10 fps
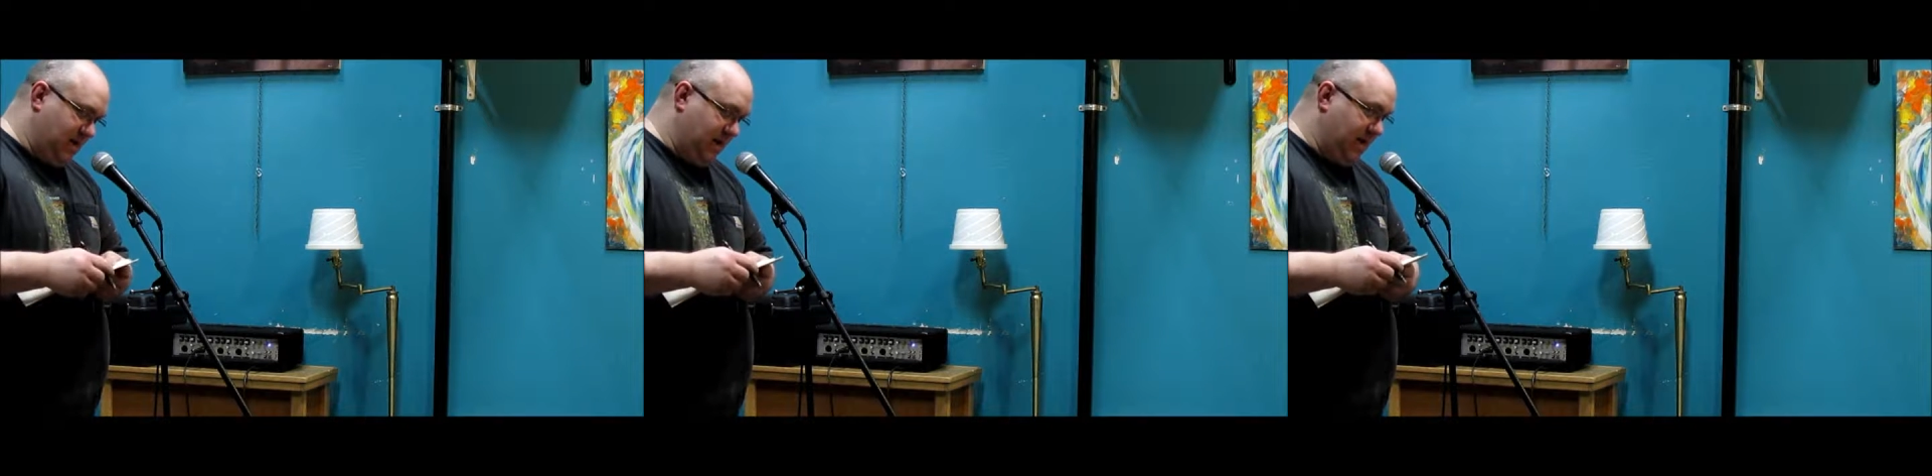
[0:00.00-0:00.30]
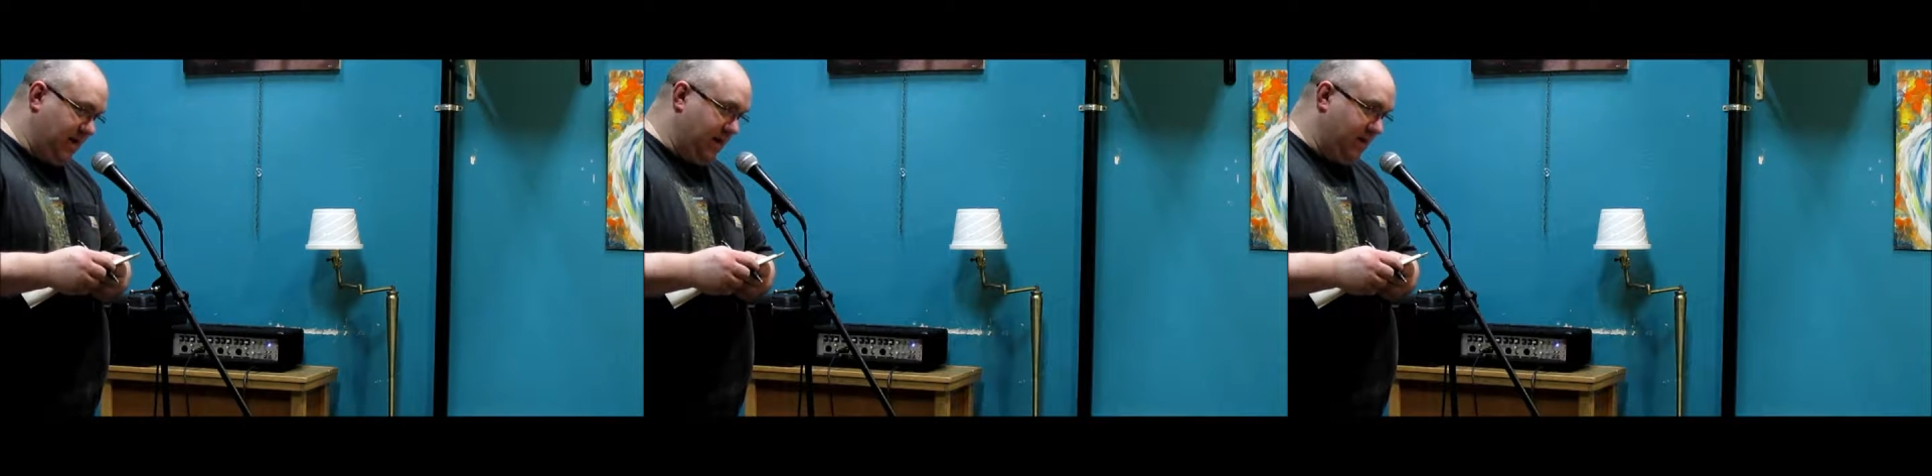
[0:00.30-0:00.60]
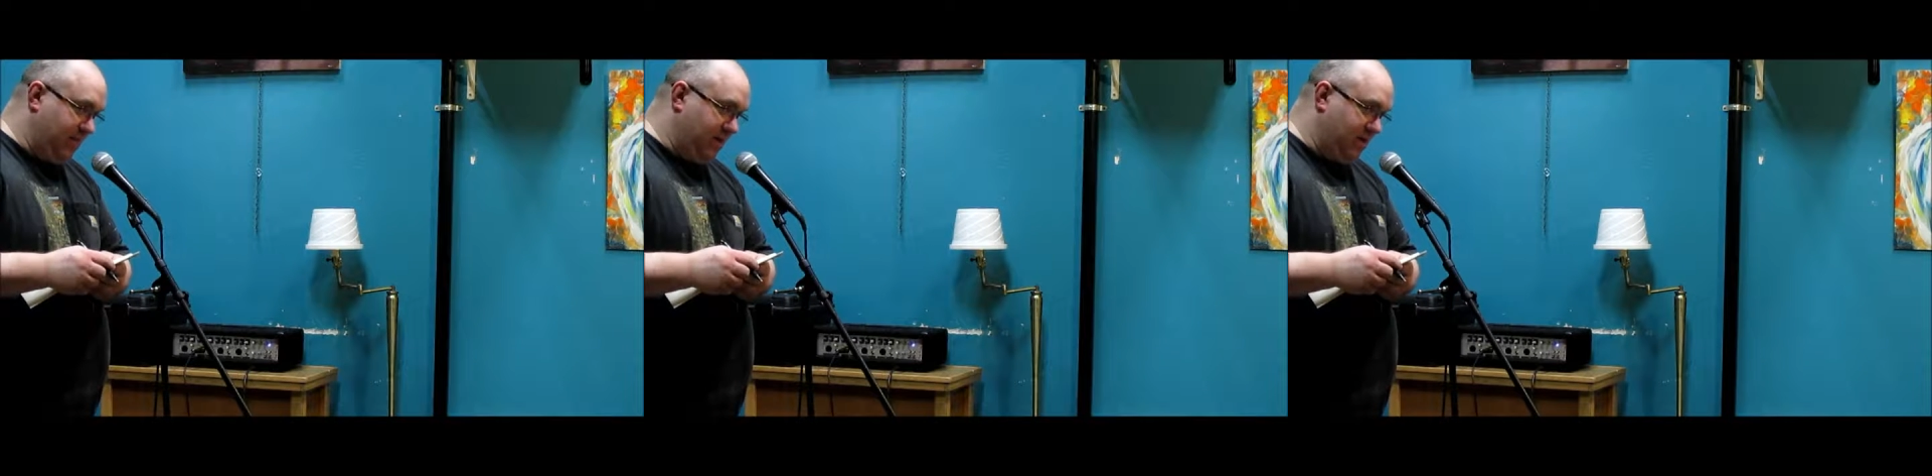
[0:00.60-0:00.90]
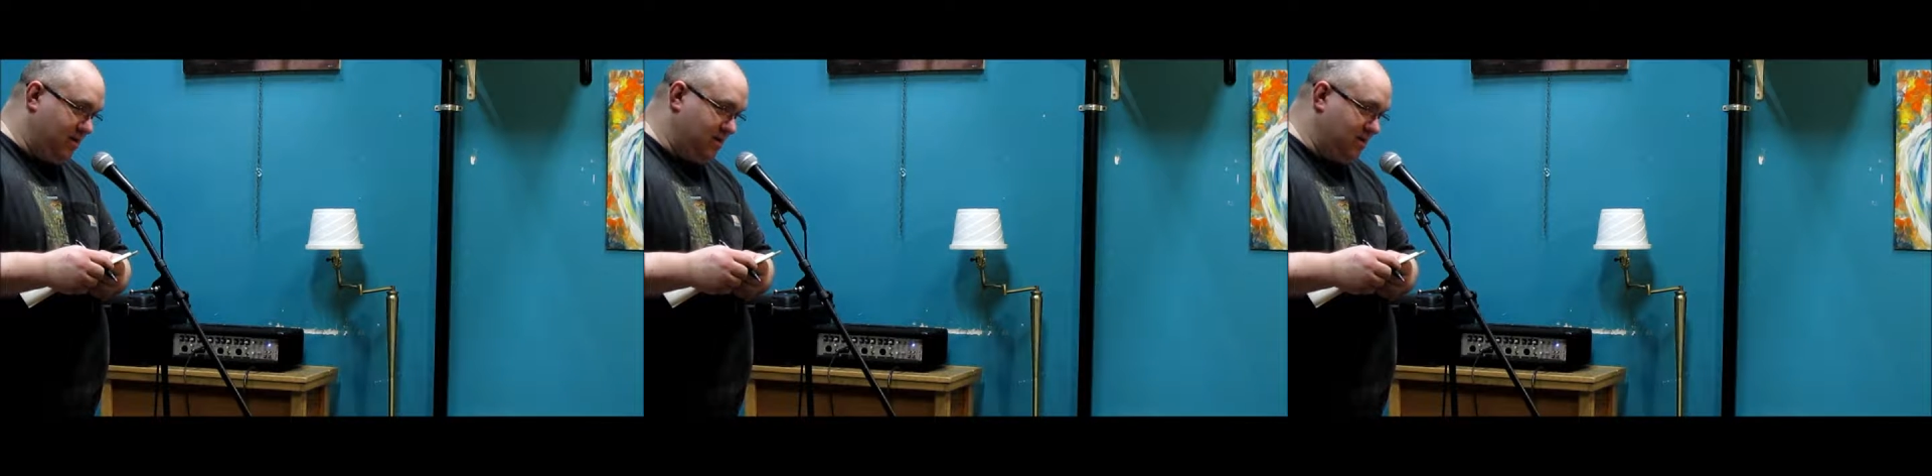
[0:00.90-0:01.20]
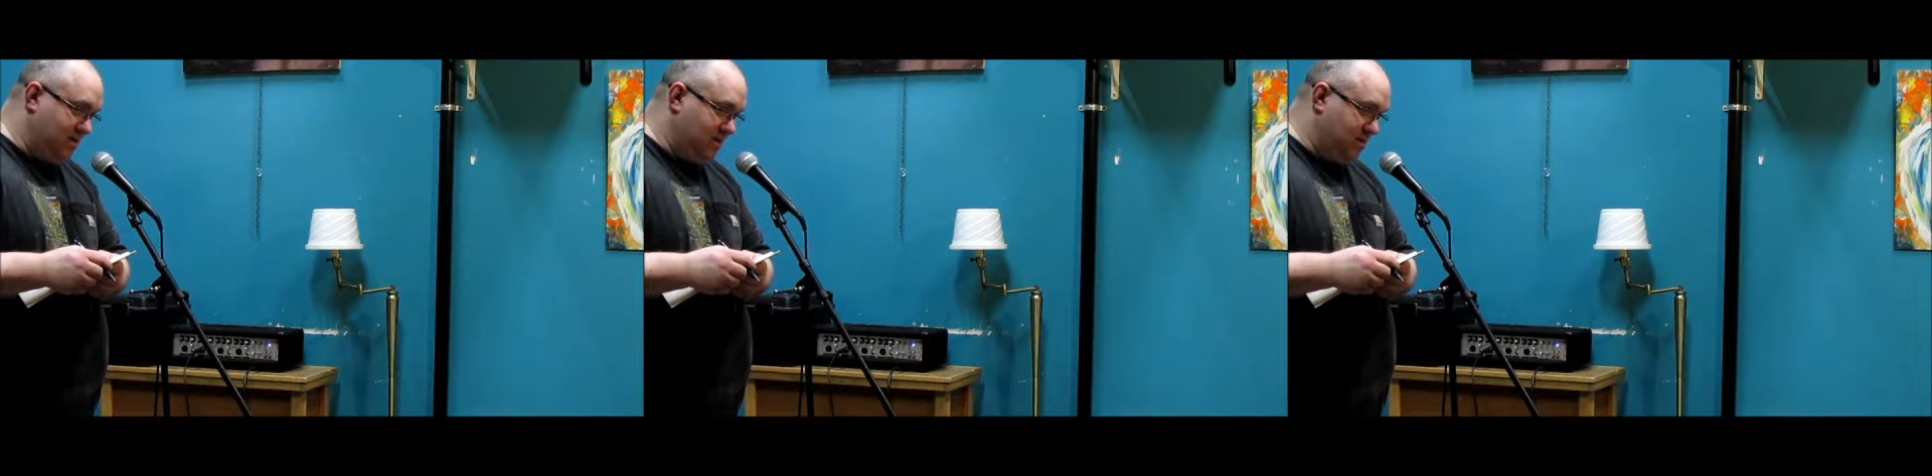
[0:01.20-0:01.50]
And how about
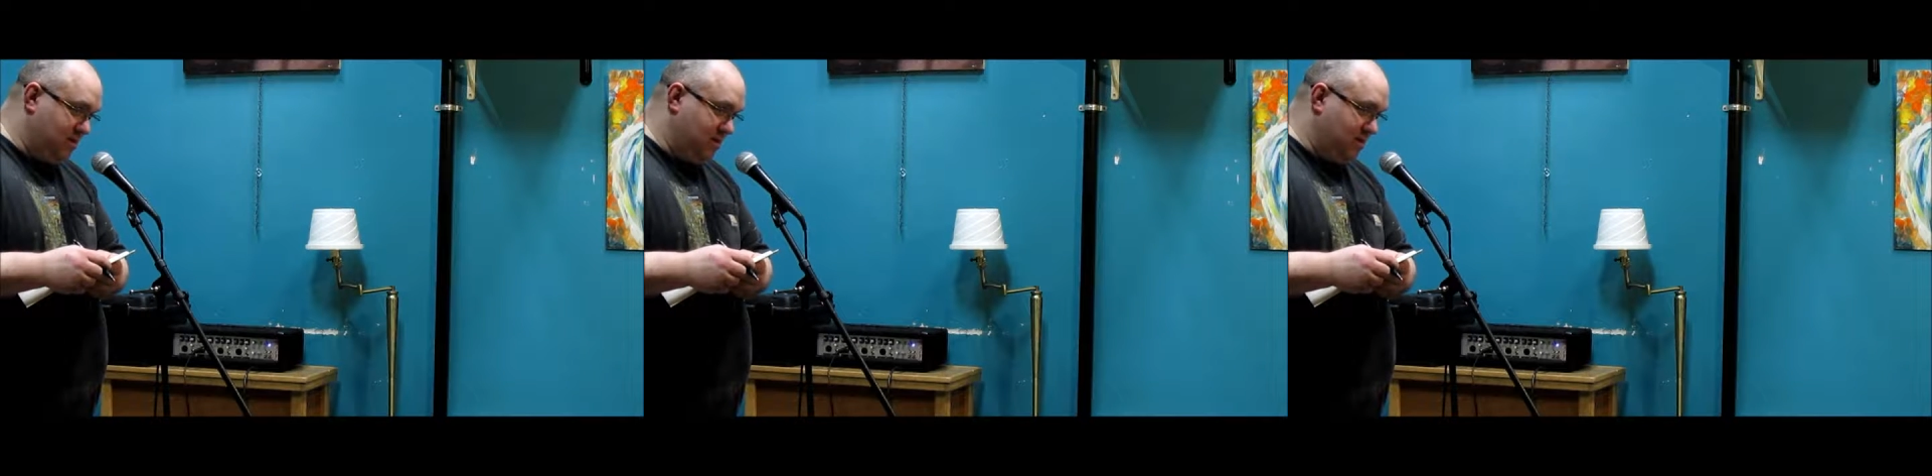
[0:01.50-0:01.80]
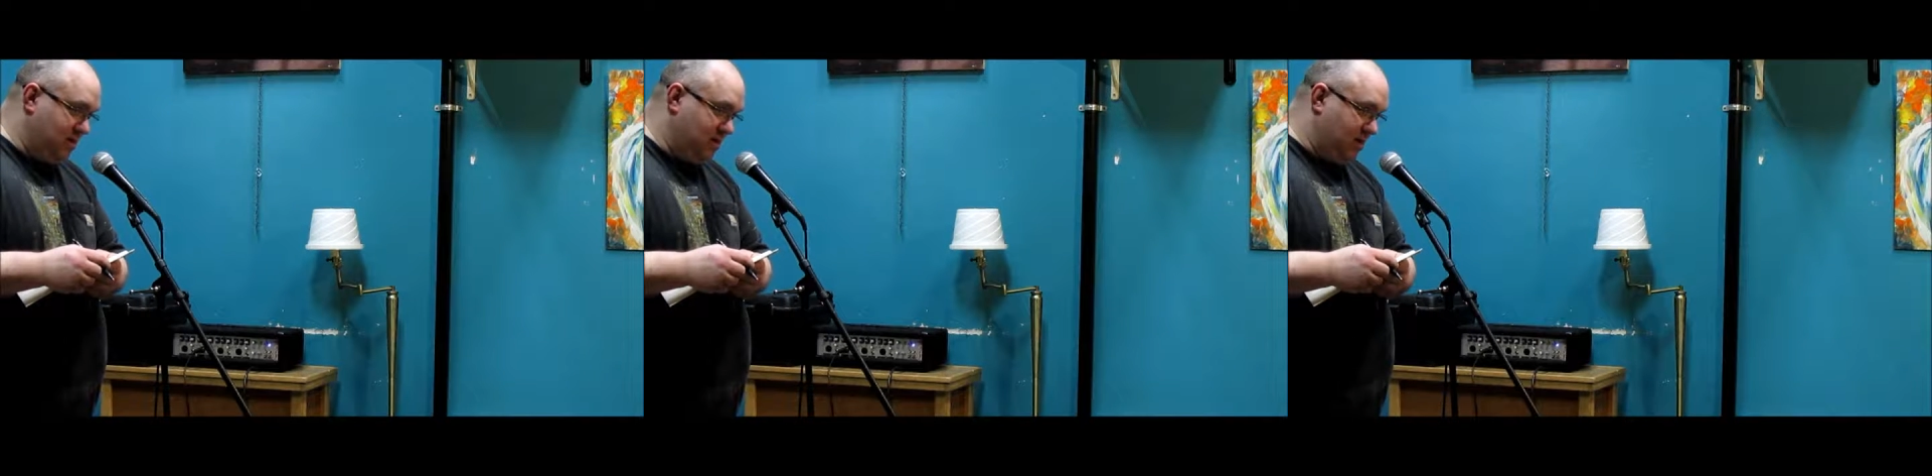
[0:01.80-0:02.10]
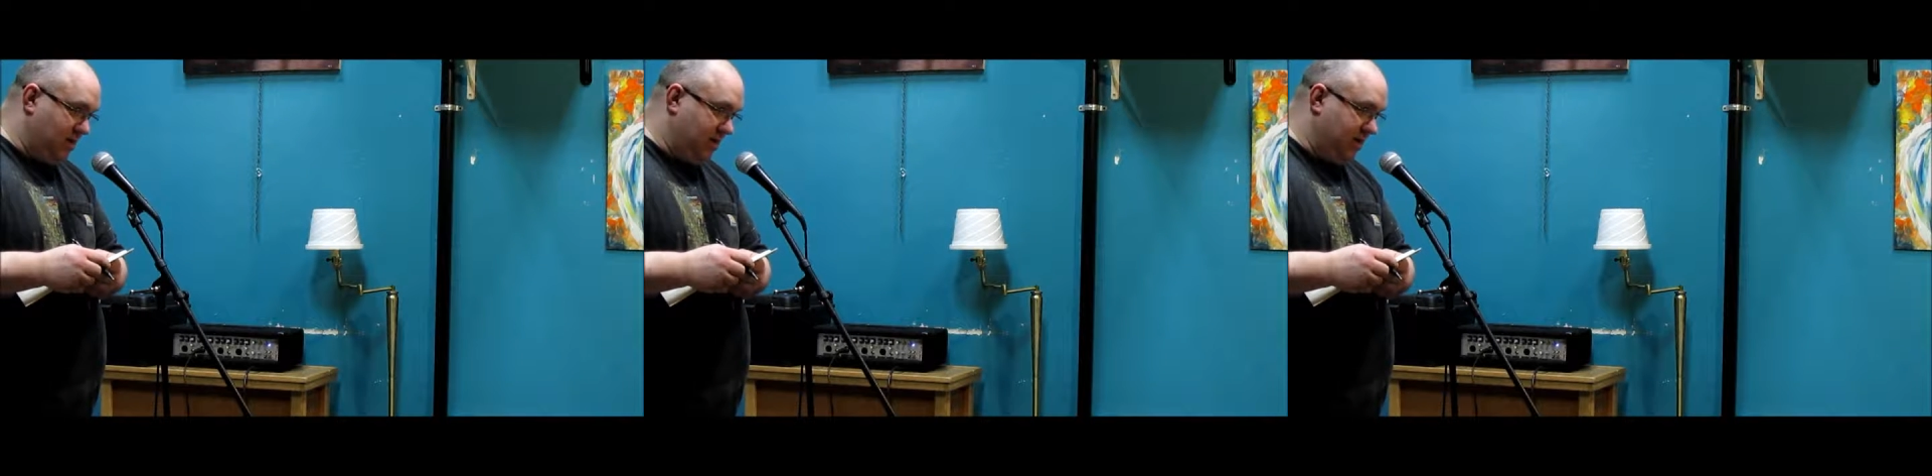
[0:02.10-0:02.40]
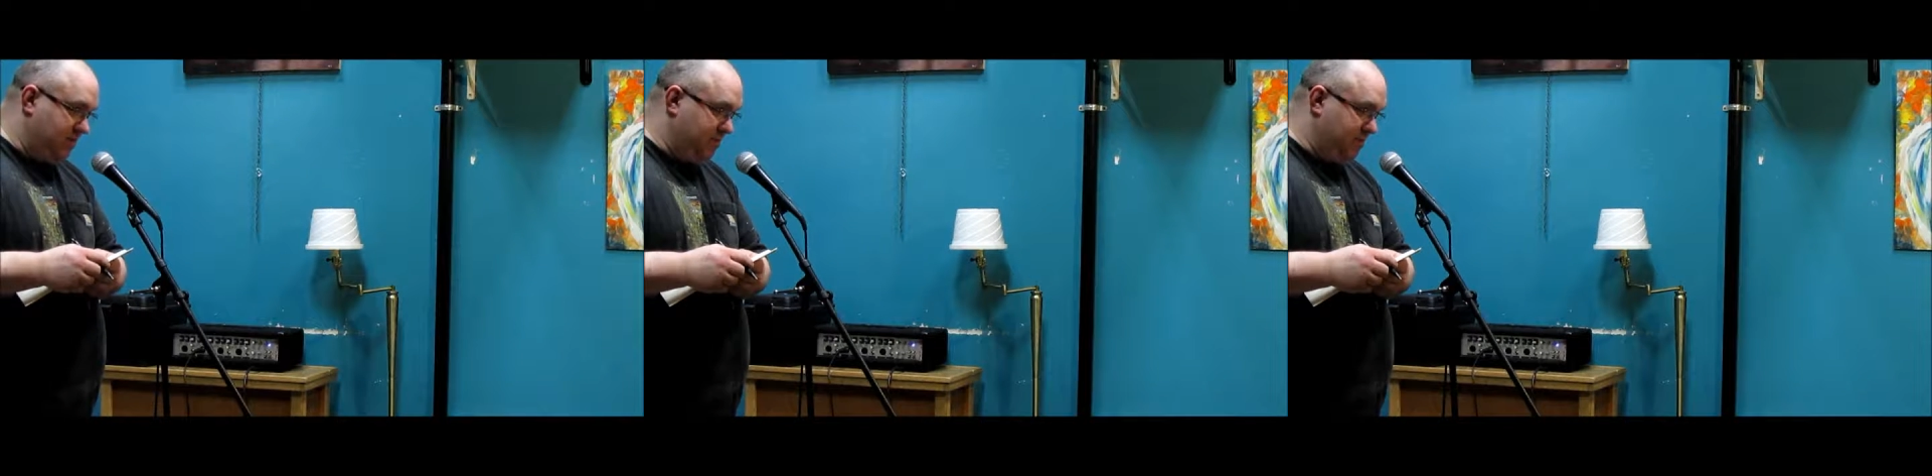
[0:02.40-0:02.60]
Claudia's